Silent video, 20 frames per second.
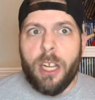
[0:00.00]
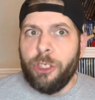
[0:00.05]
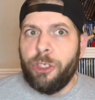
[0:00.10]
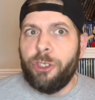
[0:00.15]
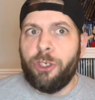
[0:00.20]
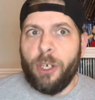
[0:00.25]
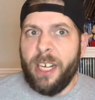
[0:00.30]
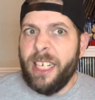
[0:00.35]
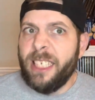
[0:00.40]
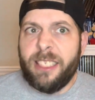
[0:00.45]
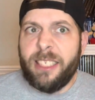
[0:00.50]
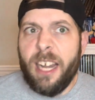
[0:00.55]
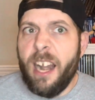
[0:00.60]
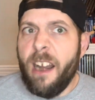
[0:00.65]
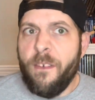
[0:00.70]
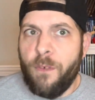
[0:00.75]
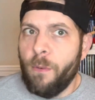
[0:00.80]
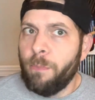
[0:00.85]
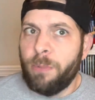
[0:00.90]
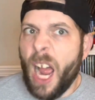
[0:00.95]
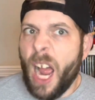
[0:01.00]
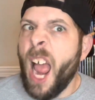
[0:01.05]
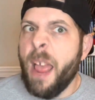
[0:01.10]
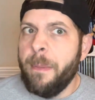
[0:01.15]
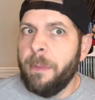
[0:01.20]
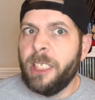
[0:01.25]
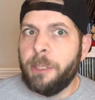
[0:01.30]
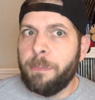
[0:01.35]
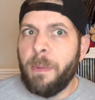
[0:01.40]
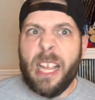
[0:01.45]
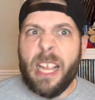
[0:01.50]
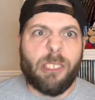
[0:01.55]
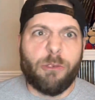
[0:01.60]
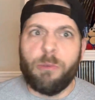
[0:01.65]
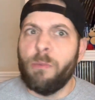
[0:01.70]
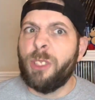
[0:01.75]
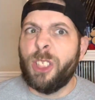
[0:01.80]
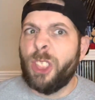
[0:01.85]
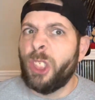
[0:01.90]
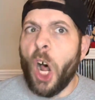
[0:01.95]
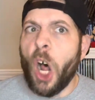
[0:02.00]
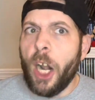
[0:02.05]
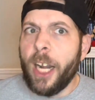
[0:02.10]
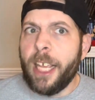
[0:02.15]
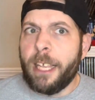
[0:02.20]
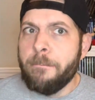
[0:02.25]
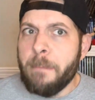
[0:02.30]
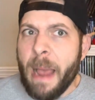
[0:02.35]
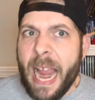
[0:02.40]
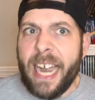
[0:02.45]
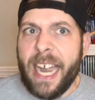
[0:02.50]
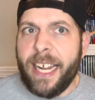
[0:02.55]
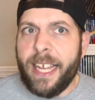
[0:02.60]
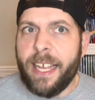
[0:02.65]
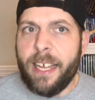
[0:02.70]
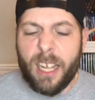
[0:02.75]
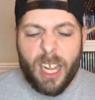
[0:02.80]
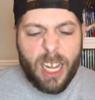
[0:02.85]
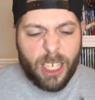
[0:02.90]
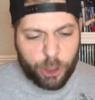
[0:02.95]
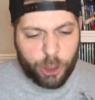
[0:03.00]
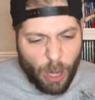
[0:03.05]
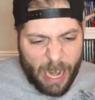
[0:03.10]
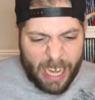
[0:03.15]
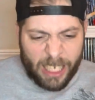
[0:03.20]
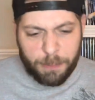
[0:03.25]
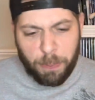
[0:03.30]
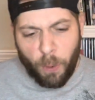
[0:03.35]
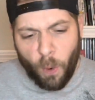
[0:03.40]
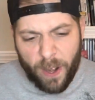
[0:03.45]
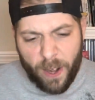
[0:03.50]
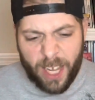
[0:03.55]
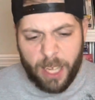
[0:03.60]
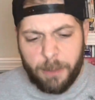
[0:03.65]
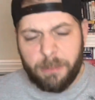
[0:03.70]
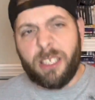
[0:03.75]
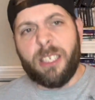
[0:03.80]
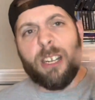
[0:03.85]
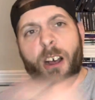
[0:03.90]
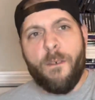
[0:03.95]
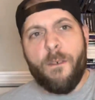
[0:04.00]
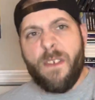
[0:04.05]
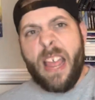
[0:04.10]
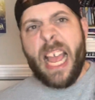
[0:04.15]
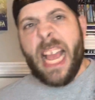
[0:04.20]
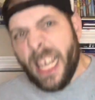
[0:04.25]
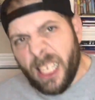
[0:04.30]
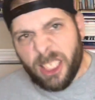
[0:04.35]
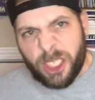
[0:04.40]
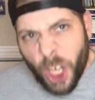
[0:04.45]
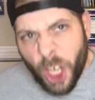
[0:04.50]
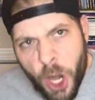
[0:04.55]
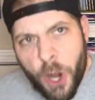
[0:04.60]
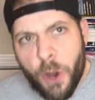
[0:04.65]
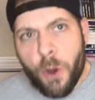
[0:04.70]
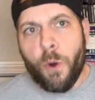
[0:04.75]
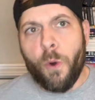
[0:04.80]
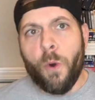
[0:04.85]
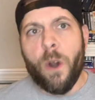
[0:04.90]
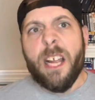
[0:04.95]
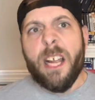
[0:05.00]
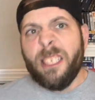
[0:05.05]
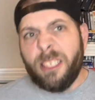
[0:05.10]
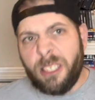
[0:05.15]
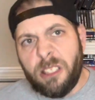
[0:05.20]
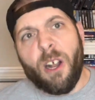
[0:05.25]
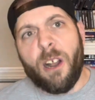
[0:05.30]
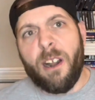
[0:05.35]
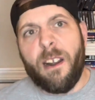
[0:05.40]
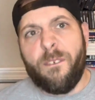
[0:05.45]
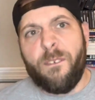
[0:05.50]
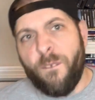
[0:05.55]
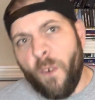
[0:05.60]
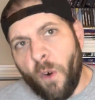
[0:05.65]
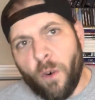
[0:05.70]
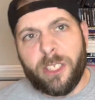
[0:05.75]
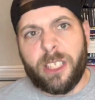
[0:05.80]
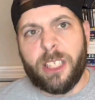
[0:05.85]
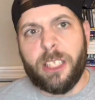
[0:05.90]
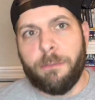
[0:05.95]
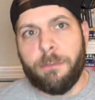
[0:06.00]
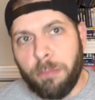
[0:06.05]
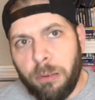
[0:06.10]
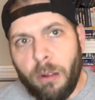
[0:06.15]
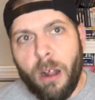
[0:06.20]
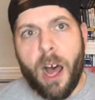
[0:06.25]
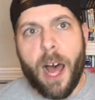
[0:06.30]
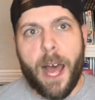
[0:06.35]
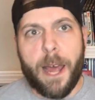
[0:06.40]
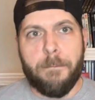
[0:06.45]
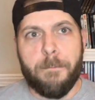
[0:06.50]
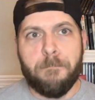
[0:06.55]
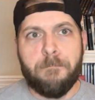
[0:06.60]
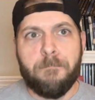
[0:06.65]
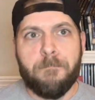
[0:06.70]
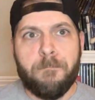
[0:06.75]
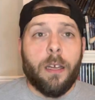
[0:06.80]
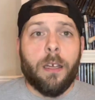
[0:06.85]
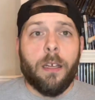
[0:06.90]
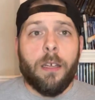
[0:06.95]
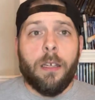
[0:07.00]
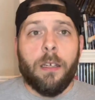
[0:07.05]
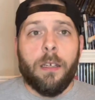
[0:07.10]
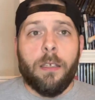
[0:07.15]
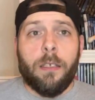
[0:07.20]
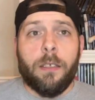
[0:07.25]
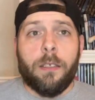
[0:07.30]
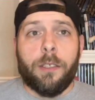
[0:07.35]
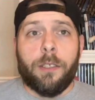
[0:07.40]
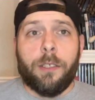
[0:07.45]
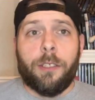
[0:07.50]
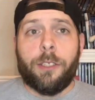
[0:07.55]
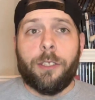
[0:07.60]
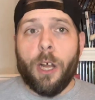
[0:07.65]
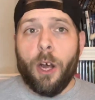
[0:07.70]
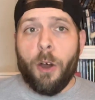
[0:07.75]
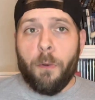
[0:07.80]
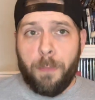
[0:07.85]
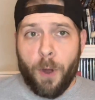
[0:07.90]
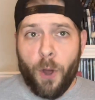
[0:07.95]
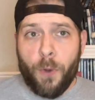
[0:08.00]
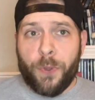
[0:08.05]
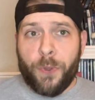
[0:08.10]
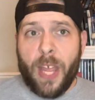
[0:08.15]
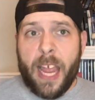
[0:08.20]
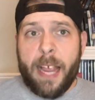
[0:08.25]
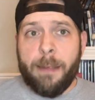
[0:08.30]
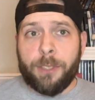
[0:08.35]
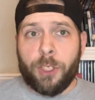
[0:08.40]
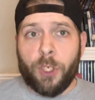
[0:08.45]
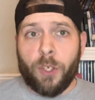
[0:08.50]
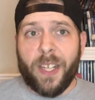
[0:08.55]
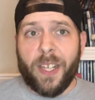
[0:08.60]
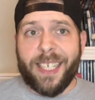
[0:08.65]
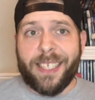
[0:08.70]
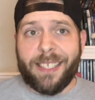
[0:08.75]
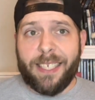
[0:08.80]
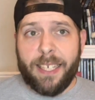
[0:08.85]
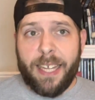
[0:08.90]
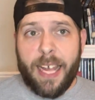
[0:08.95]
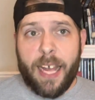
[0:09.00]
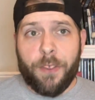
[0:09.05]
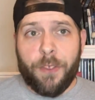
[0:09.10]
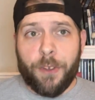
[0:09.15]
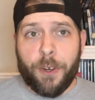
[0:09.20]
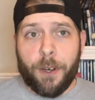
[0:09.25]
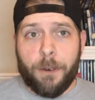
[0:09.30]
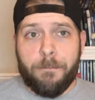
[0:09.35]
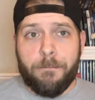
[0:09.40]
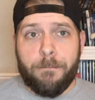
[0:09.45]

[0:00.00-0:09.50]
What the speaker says: Transcending from time and space from Sonic Mania, transporting himself into Sonic Forces plot. So both games are linked together.